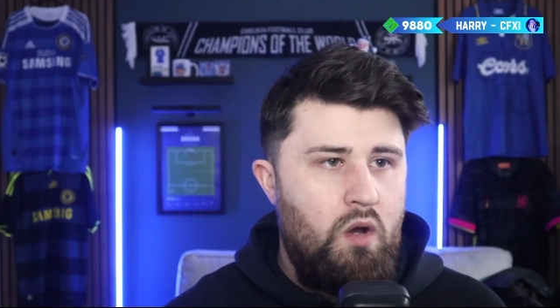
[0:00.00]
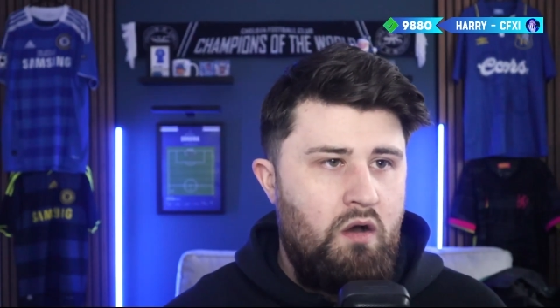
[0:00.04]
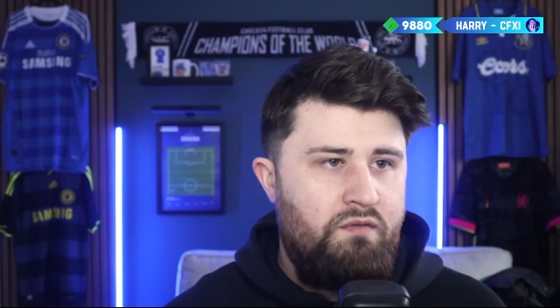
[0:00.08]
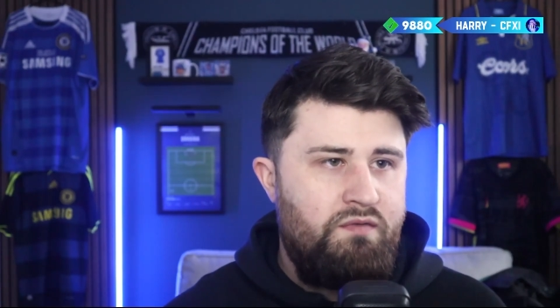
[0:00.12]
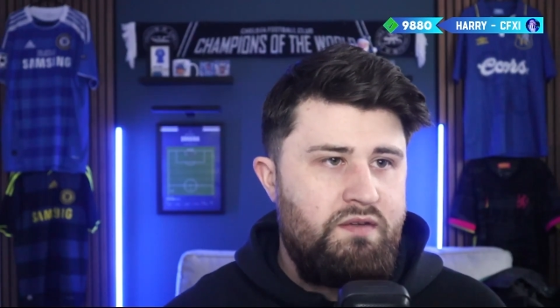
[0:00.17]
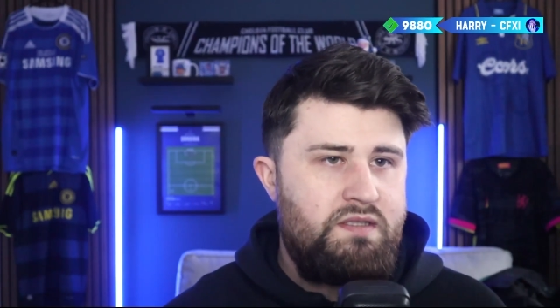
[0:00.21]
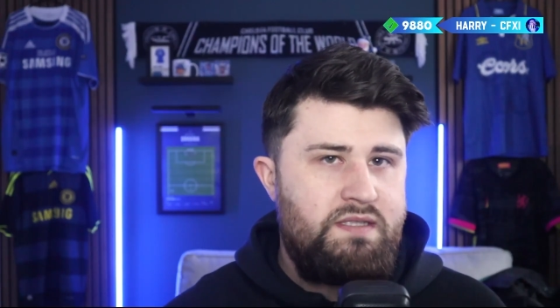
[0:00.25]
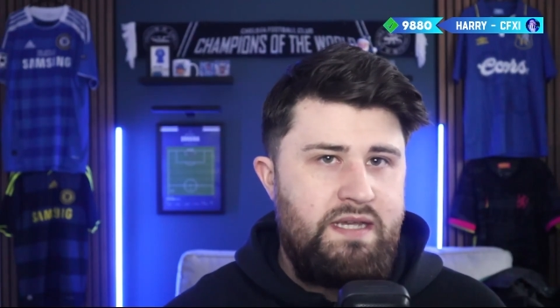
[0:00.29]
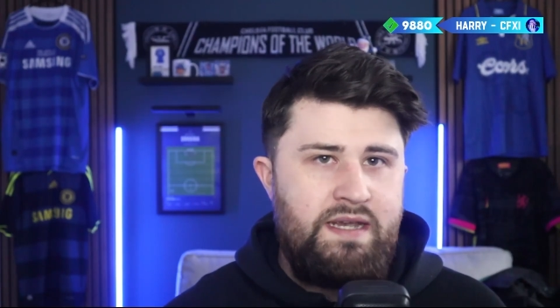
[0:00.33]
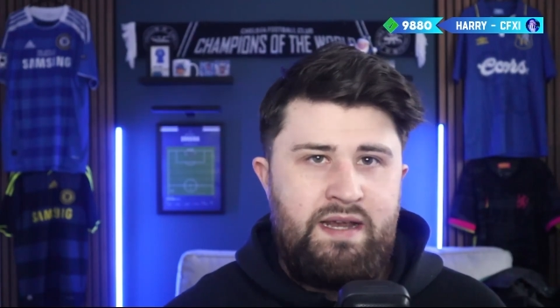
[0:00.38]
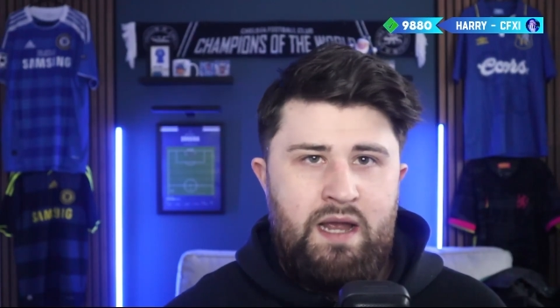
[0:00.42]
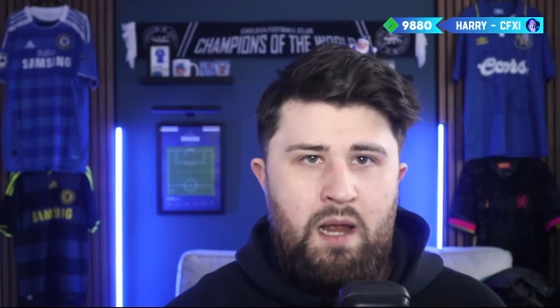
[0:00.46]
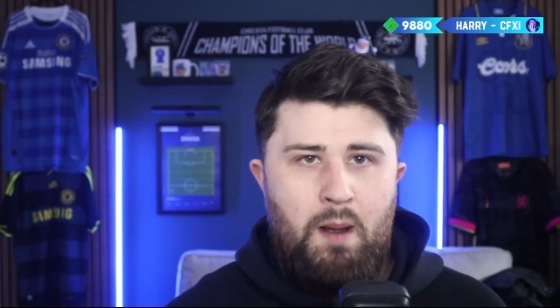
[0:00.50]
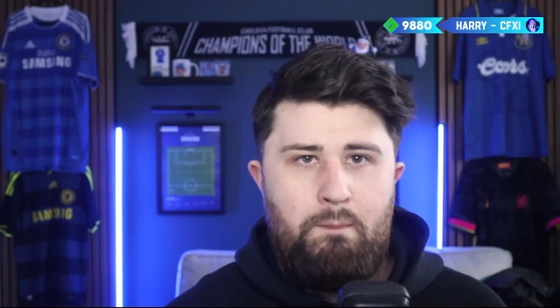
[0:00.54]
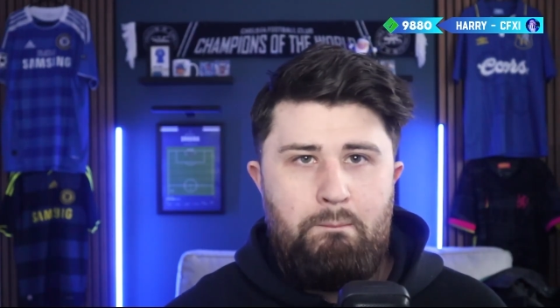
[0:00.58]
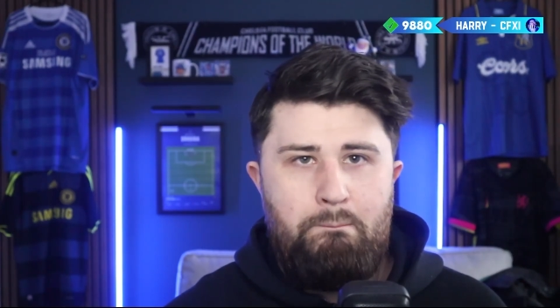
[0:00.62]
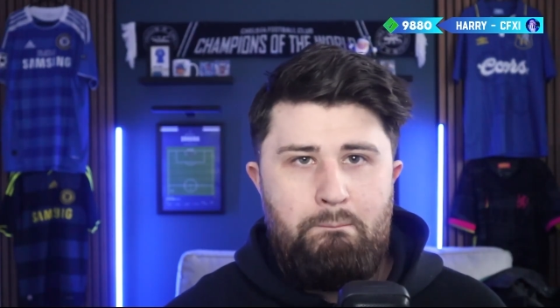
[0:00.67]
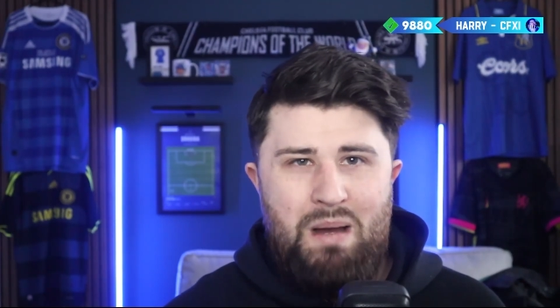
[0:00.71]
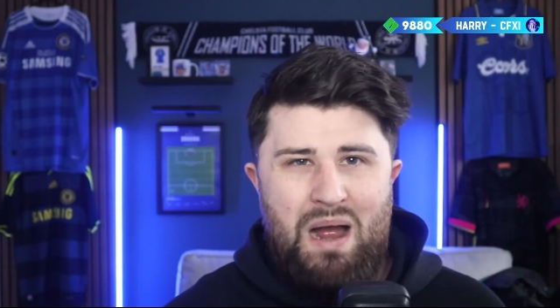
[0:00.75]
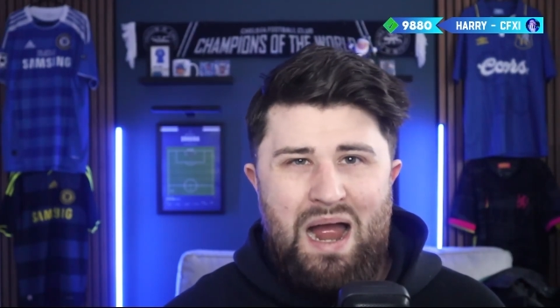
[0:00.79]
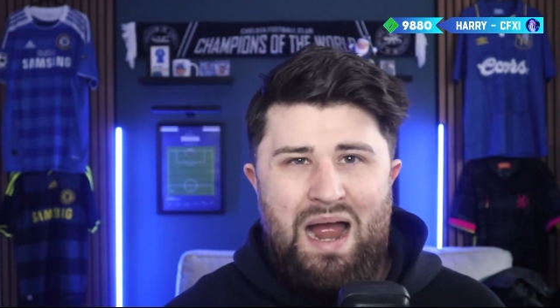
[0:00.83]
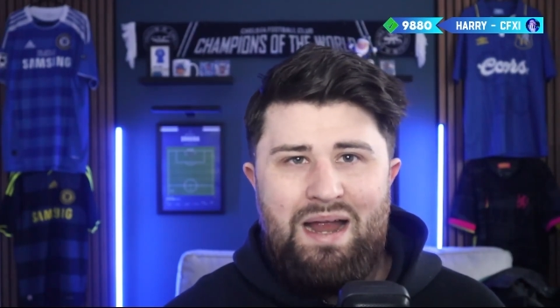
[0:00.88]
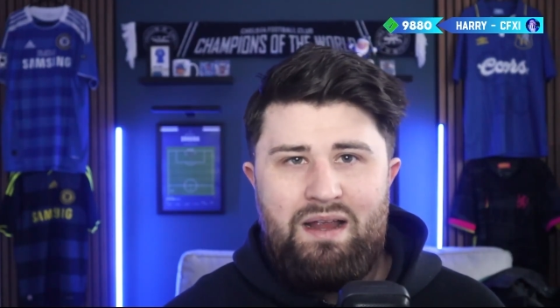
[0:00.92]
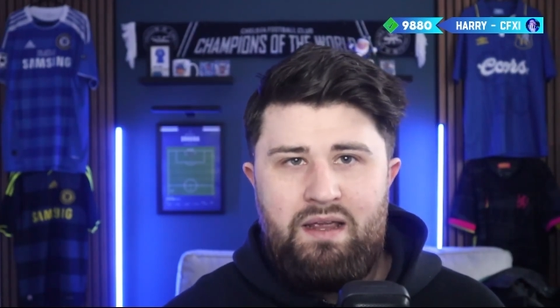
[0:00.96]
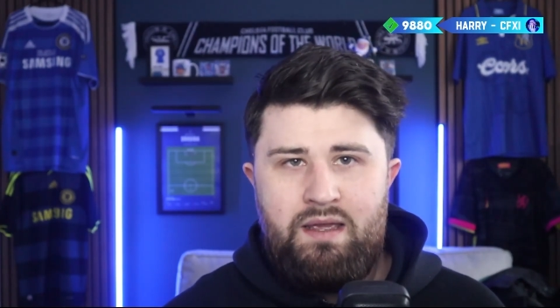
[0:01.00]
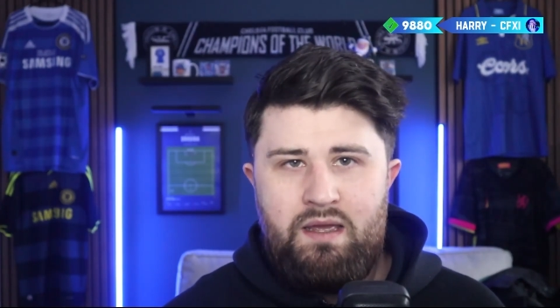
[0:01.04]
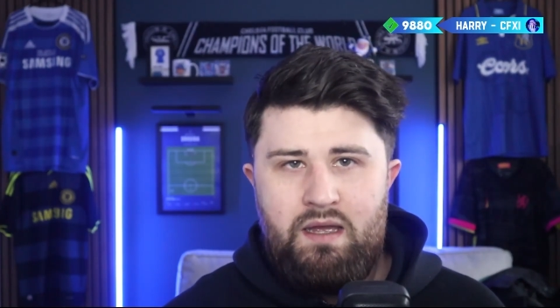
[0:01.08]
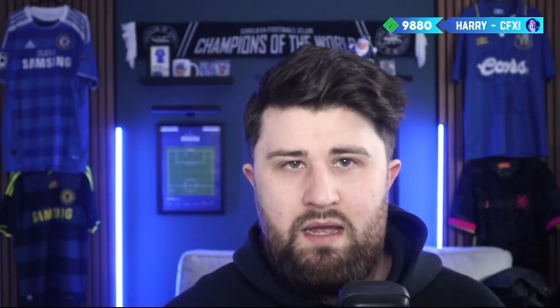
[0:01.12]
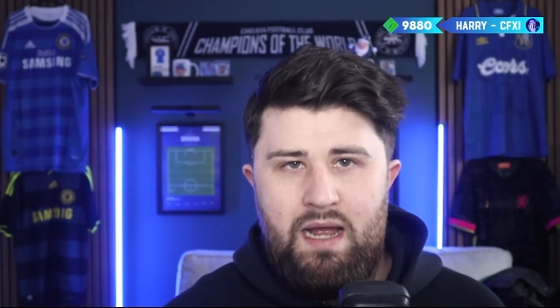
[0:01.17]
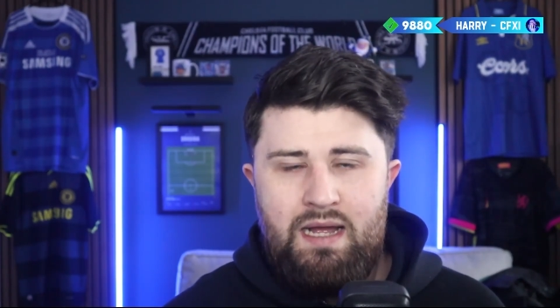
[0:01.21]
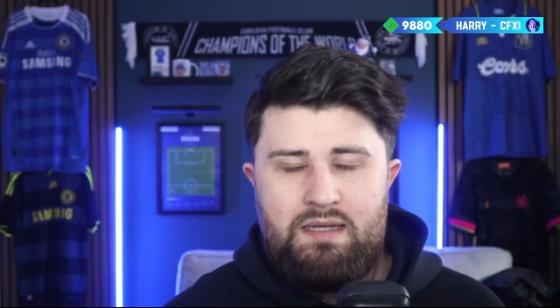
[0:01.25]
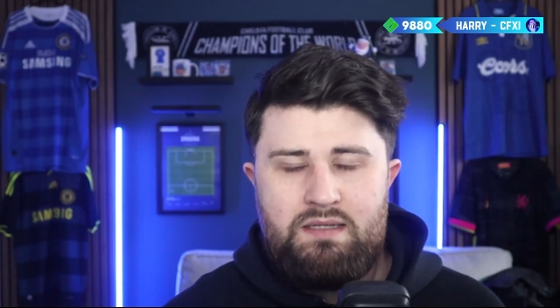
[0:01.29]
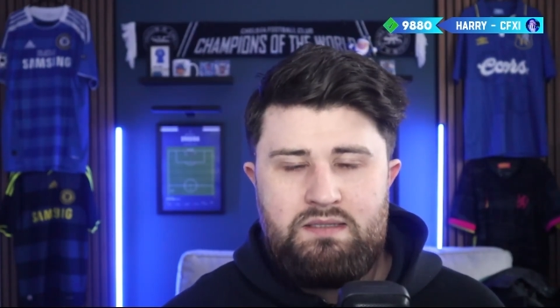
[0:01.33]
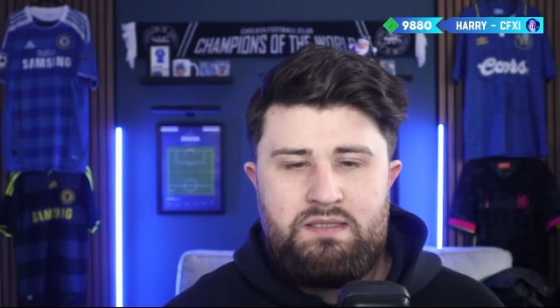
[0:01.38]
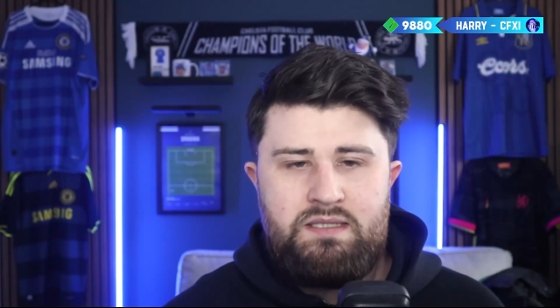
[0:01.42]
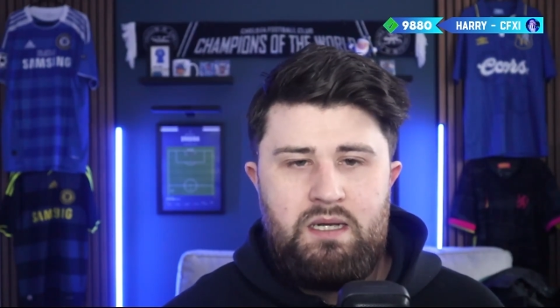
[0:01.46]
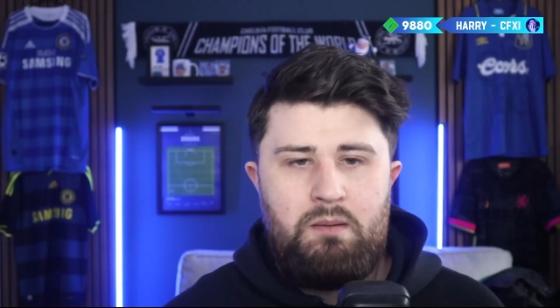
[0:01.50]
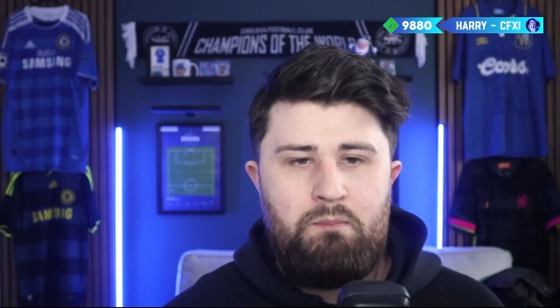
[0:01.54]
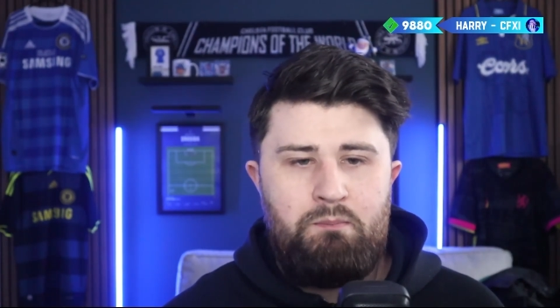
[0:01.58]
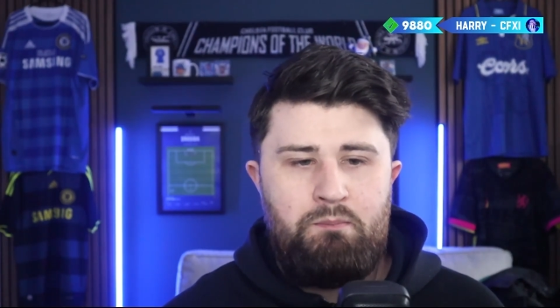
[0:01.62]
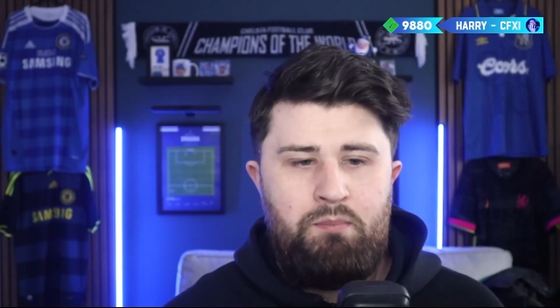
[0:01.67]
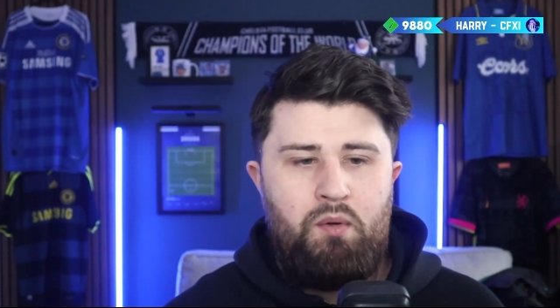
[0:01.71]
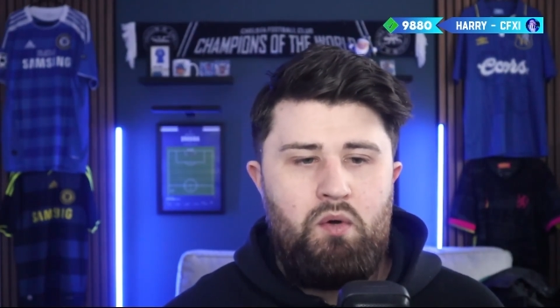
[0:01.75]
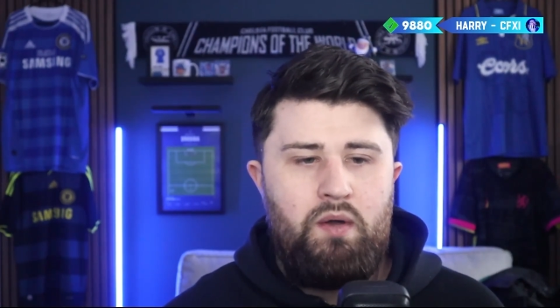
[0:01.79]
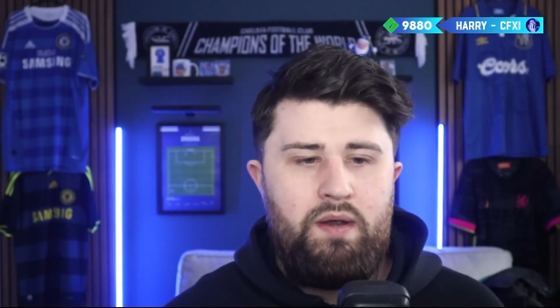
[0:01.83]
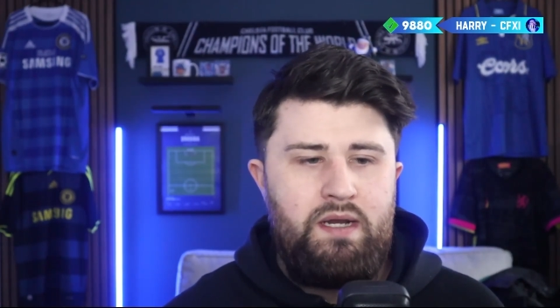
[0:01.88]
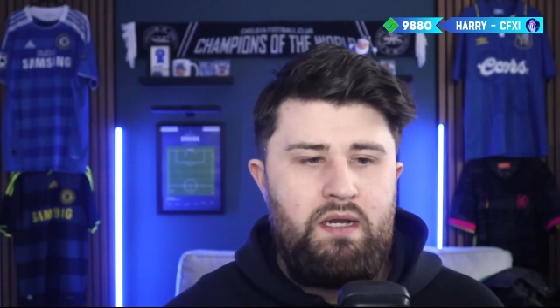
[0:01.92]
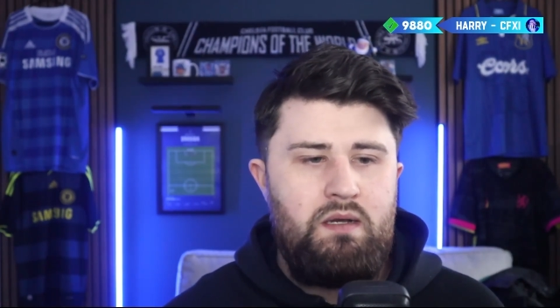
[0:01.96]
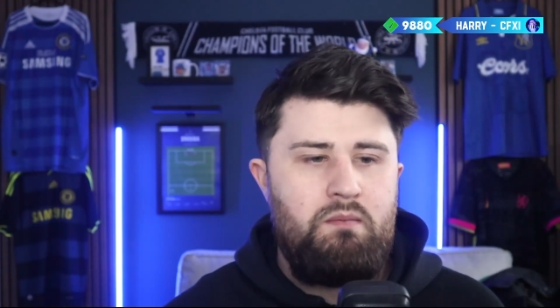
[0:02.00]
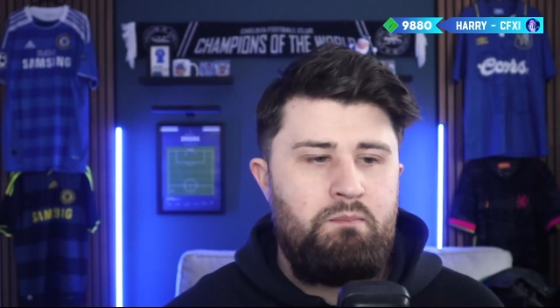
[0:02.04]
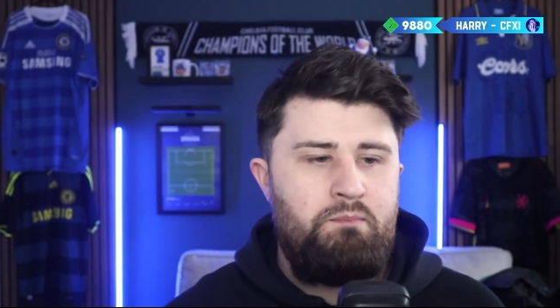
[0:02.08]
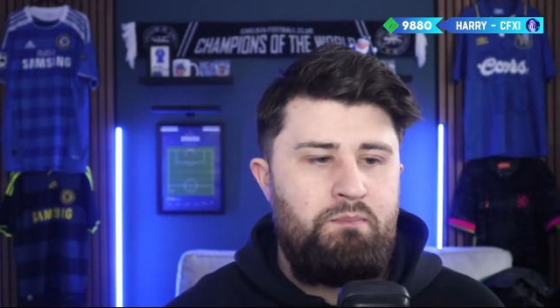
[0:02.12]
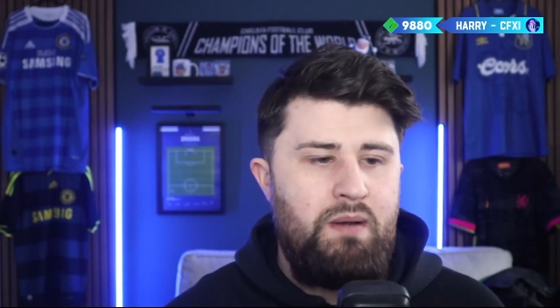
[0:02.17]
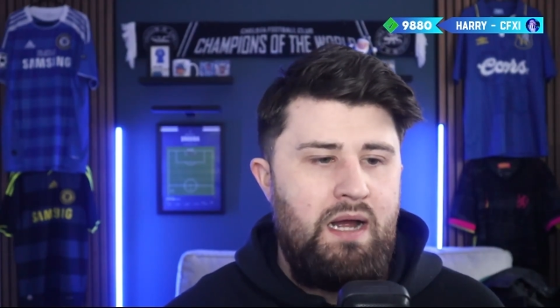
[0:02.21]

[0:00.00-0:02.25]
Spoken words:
obviously come back at some point.